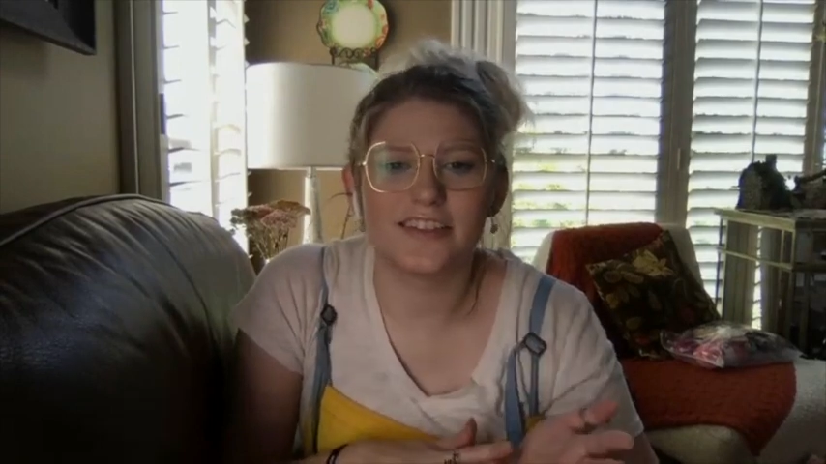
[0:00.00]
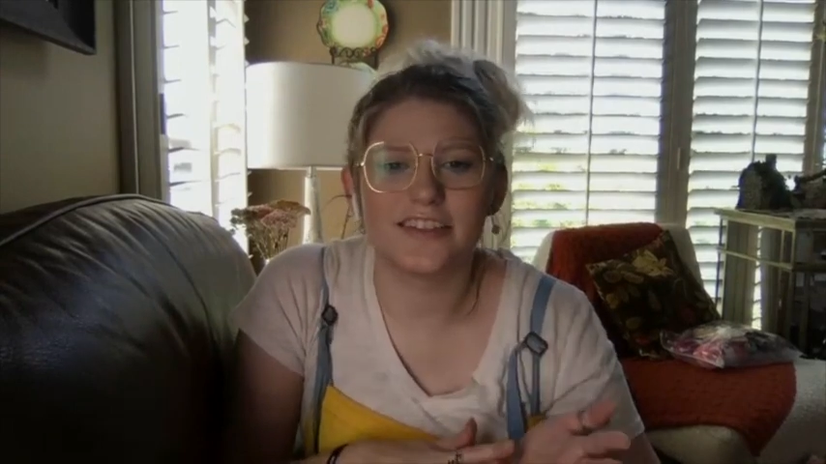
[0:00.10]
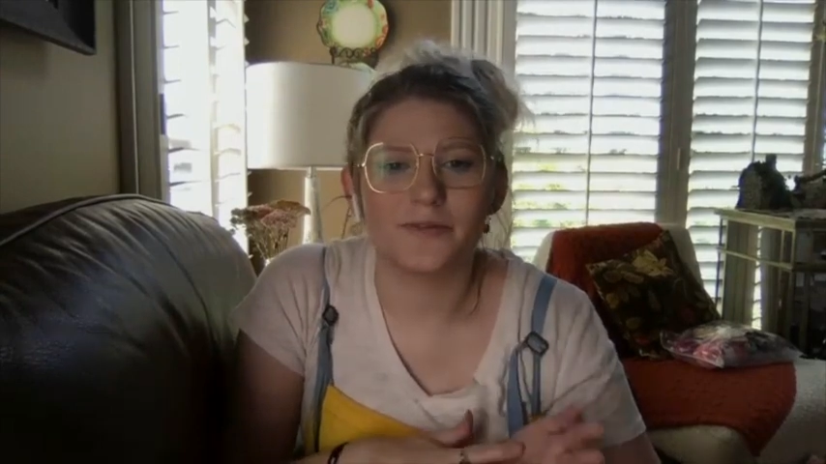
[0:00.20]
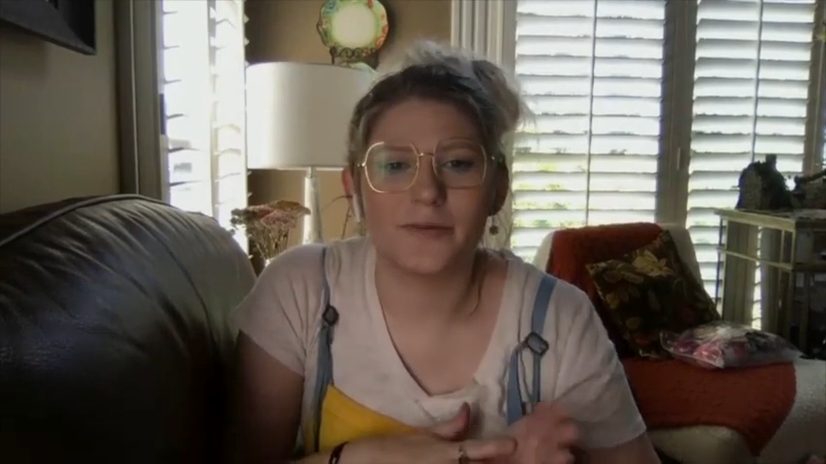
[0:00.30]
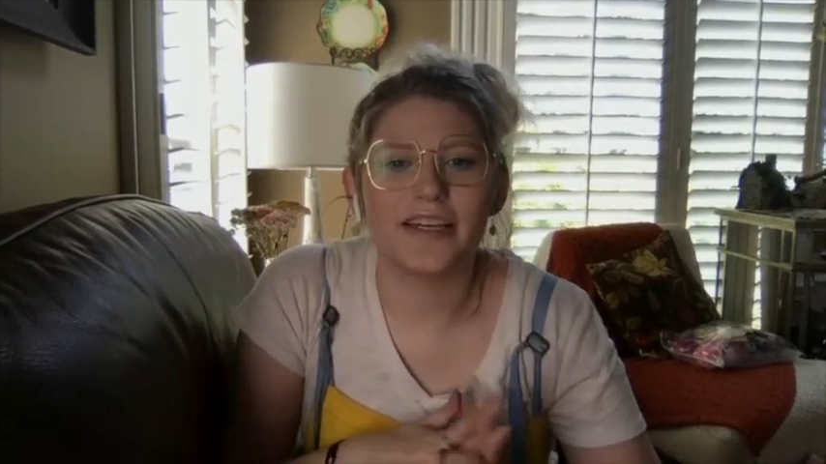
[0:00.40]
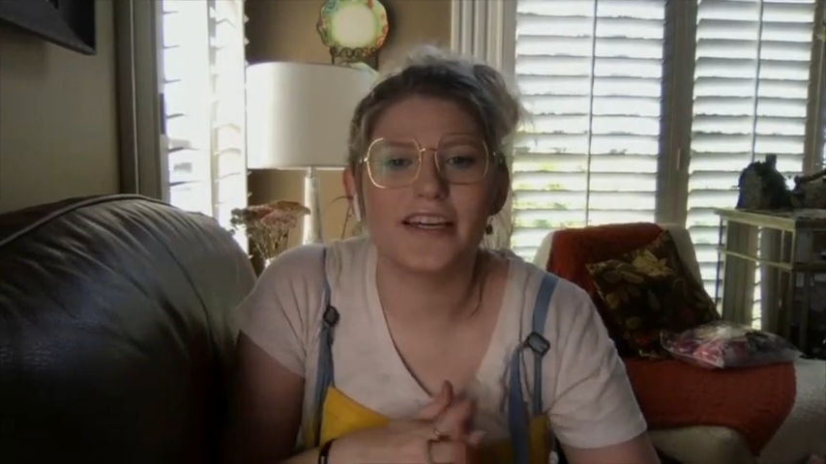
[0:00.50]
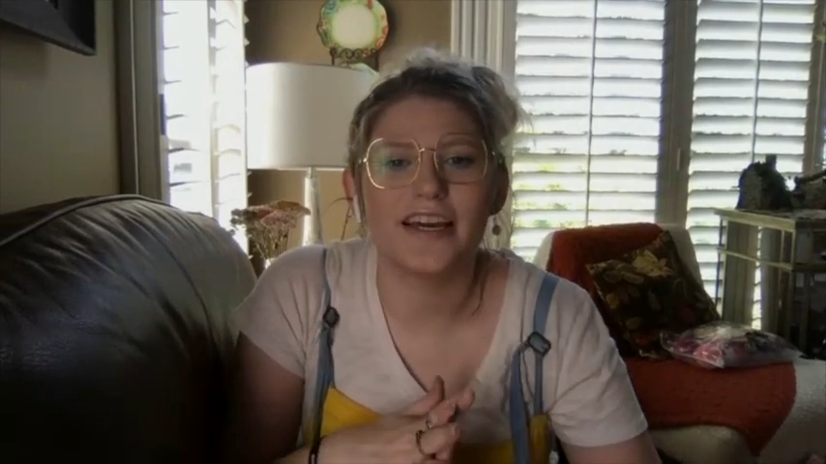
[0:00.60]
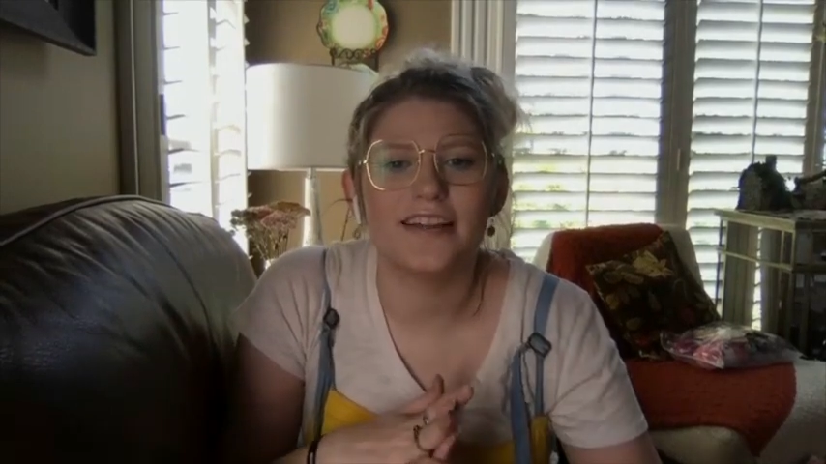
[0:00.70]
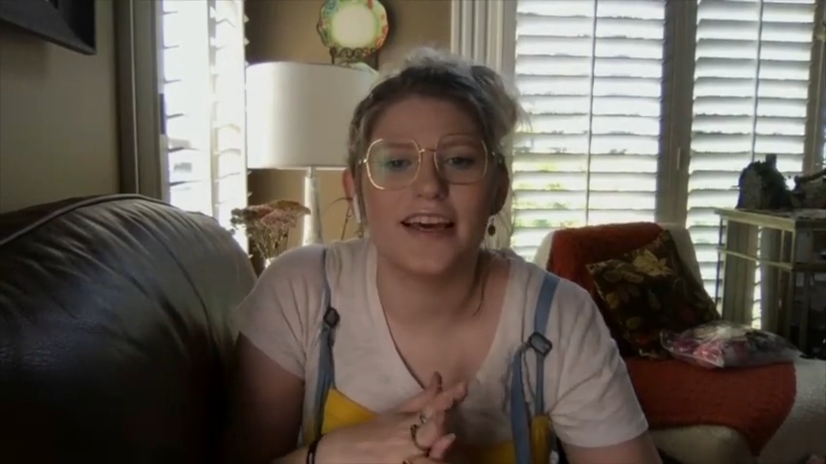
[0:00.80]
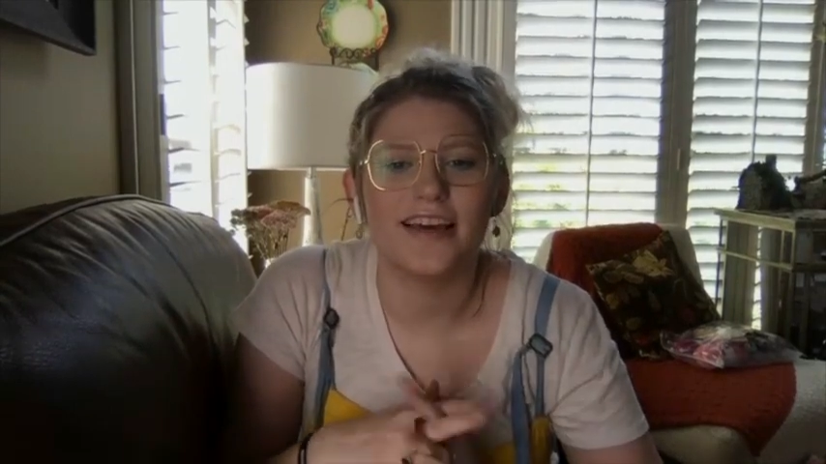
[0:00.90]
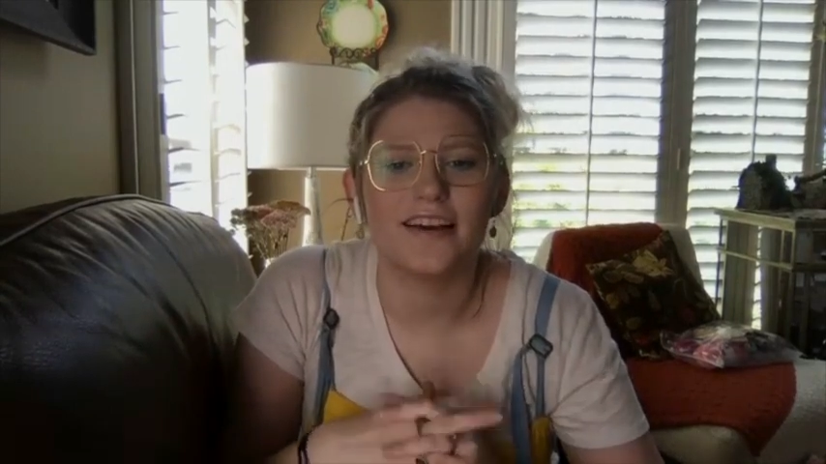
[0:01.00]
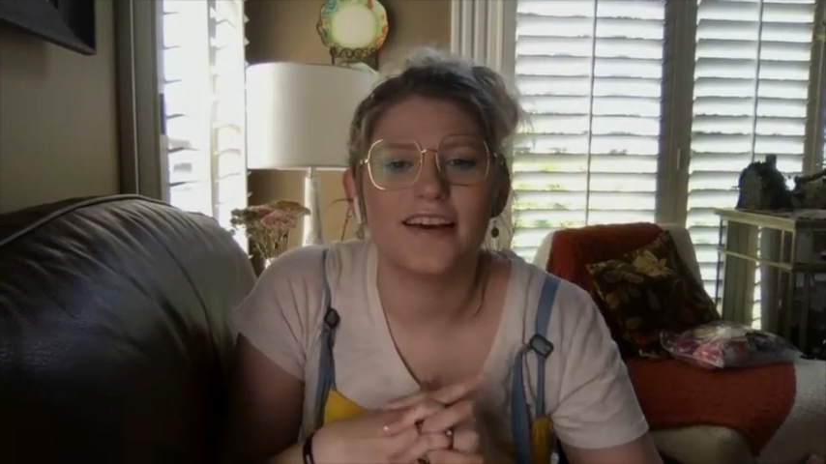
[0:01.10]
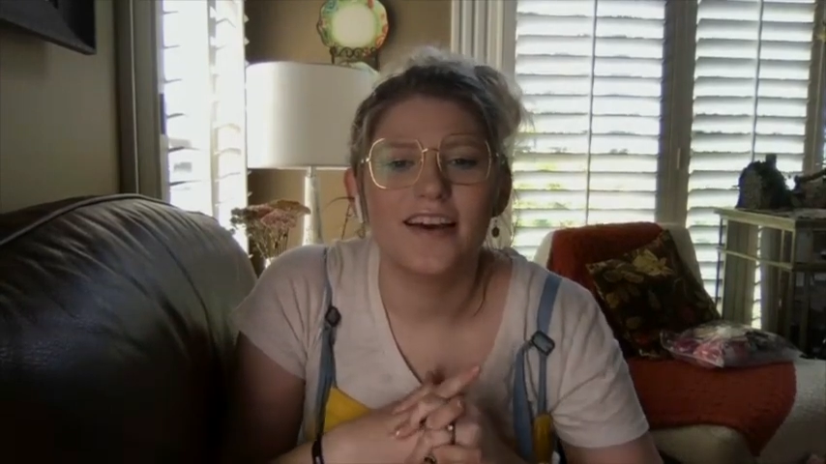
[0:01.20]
during the week, and then